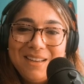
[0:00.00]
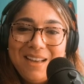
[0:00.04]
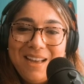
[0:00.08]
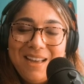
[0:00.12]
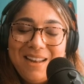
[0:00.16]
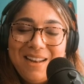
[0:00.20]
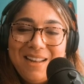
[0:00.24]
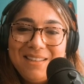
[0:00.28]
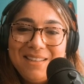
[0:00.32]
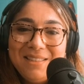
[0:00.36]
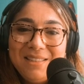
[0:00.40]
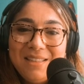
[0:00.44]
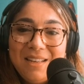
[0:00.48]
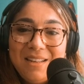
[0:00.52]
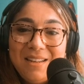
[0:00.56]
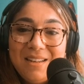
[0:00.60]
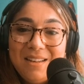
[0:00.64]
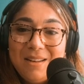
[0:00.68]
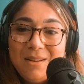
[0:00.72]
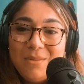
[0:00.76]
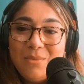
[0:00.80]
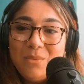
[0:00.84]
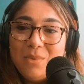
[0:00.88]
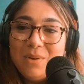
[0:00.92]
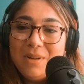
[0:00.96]
and I
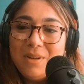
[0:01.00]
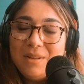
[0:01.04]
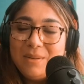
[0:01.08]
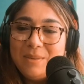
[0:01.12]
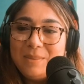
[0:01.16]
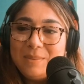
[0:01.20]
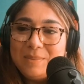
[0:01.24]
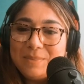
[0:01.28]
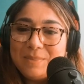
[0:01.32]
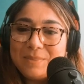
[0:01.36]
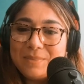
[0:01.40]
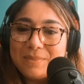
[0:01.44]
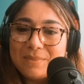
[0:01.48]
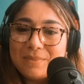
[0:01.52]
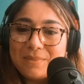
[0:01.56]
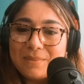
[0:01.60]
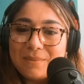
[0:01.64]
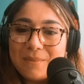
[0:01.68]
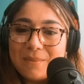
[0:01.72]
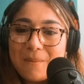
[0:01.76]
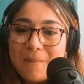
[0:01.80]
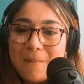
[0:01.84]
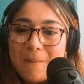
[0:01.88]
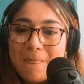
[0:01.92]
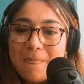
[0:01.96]
said, well,
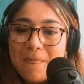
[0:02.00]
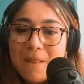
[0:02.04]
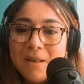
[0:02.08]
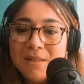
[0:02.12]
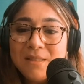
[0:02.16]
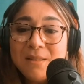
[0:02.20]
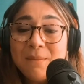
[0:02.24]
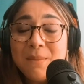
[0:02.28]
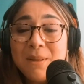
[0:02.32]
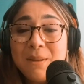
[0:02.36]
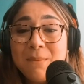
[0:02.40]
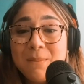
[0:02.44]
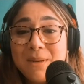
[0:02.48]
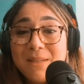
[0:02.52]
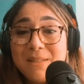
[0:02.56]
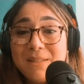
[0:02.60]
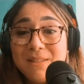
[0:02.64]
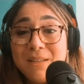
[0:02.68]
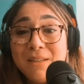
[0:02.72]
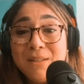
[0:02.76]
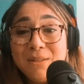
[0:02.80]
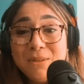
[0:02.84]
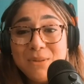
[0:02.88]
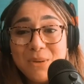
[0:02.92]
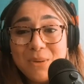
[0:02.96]
something my
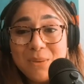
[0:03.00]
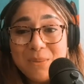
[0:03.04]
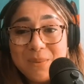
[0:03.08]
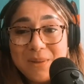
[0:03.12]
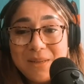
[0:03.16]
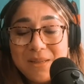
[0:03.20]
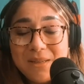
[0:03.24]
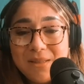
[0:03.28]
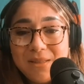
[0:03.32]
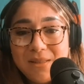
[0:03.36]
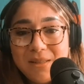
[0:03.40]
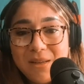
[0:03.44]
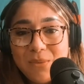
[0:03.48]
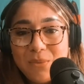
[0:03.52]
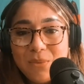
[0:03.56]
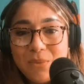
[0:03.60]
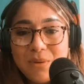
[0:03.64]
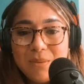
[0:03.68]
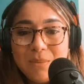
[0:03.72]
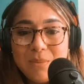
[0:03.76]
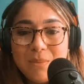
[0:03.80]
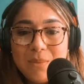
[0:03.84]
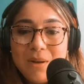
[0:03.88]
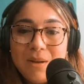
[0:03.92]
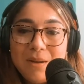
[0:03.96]
son told me, he said,
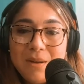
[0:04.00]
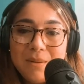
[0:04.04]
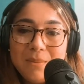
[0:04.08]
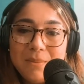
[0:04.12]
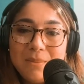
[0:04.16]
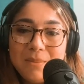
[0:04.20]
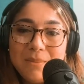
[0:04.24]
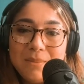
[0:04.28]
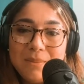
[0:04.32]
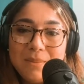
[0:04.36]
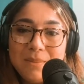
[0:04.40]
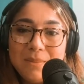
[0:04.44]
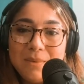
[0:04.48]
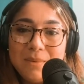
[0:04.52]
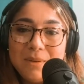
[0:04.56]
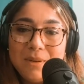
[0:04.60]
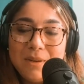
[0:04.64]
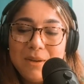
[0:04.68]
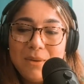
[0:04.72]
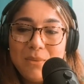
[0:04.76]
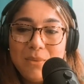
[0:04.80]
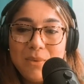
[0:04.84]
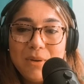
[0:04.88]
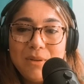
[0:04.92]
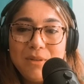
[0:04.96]
well, mom,
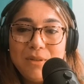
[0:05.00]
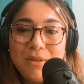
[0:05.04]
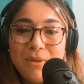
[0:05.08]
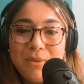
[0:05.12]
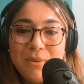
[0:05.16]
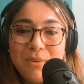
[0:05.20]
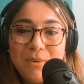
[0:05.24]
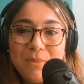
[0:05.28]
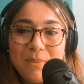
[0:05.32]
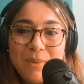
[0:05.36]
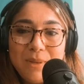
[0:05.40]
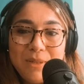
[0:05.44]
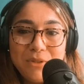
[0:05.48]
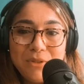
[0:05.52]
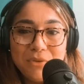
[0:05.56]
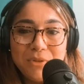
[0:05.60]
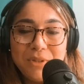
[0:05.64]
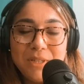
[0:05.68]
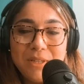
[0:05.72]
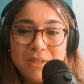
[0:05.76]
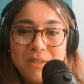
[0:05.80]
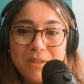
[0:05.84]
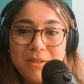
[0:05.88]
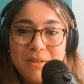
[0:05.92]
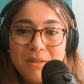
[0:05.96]
I want you to be
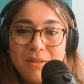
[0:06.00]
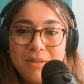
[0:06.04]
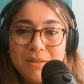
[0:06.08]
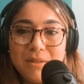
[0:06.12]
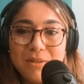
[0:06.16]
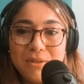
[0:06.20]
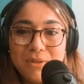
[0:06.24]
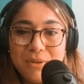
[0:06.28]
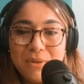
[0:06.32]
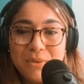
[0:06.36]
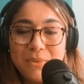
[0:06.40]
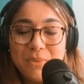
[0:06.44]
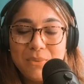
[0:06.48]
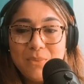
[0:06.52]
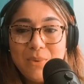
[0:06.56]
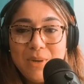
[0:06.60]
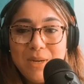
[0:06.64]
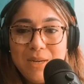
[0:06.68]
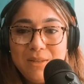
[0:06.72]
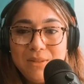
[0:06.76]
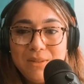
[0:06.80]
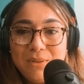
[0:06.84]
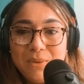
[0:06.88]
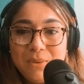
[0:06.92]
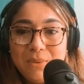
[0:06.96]
treated a certain
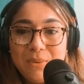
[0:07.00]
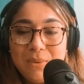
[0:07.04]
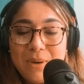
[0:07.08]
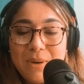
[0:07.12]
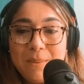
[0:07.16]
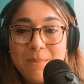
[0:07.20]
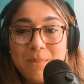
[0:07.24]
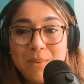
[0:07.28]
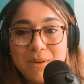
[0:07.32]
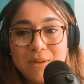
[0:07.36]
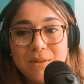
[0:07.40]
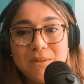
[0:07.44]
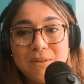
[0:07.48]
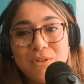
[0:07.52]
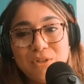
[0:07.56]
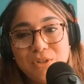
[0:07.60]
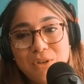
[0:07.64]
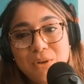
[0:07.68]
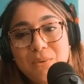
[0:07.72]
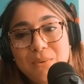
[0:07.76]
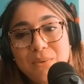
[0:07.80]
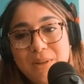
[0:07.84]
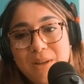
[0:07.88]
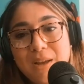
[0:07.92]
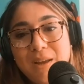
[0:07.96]
way, so I'm going to
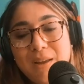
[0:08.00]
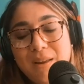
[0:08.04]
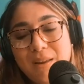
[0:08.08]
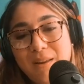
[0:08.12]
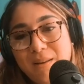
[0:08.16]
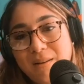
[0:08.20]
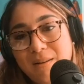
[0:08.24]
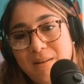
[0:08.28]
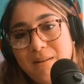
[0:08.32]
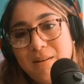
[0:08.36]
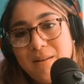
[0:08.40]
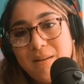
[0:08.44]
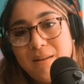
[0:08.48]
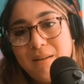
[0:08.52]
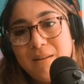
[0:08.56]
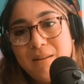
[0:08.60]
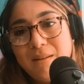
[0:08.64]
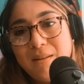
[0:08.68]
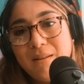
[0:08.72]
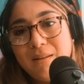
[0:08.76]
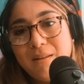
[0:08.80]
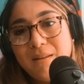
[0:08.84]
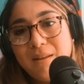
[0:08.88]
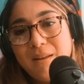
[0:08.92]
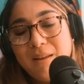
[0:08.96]
show that in
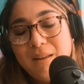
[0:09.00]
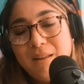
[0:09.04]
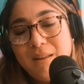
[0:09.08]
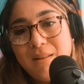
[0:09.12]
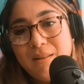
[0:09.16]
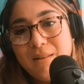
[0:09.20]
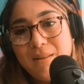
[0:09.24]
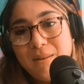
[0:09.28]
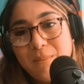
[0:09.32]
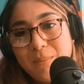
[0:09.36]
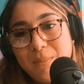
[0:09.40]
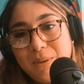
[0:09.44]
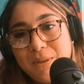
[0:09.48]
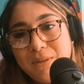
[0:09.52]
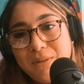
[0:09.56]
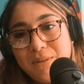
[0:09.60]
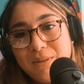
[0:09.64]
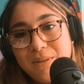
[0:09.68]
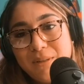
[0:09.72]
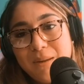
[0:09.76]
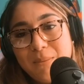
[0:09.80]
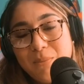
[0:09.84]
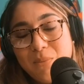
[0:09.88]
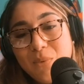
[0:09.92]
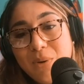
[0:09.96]
the
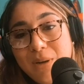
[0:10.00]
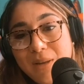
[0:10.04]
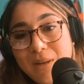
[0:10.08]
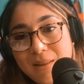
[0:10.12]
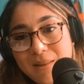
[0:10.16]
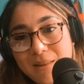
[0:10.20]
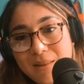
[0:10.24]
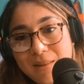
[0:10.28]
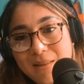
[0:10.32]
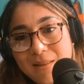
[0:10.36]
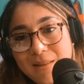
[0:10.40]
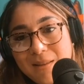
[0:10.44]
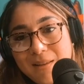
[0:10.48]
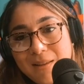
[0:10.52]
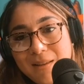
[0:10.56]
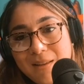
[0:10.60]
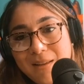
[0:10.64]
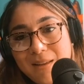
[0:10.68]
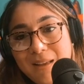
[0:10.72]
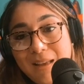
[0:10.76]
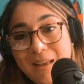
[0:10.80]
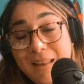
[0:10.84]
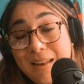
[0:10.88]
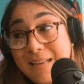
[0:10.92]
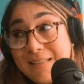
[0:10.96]
person I'm with.
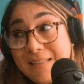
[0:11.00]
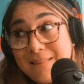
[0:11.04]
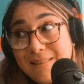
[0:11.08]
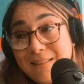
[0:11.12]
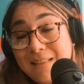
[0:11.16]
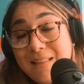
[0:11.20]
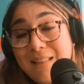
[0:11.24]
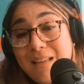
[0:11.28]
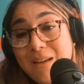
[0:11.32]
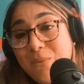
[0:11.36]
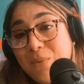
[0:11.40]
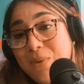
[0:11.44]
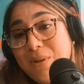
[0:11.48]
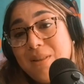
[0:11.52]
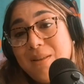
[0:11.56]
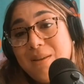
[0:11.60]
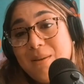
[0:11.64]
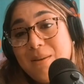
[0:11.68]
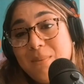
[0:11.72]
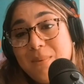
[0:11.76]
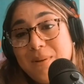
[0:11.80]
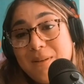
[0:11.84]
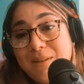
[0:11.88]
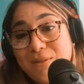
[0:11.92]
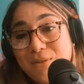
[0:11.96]
And I see that with
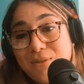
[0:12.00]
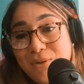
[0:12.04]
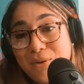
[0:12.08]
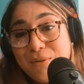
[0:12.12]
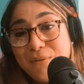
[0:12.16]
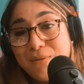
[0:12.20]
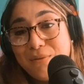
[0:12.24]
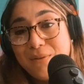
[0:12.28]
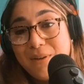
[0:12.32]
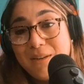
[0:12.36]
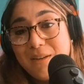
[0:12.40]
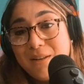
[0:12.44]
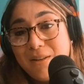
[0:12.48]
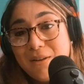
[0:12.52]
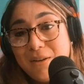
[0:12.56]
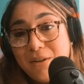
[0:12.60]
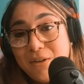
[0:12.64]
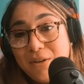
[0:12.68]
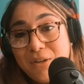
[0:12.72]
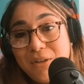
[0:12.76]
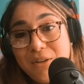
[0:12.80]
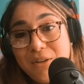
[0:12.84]
him and his girlfriend. They're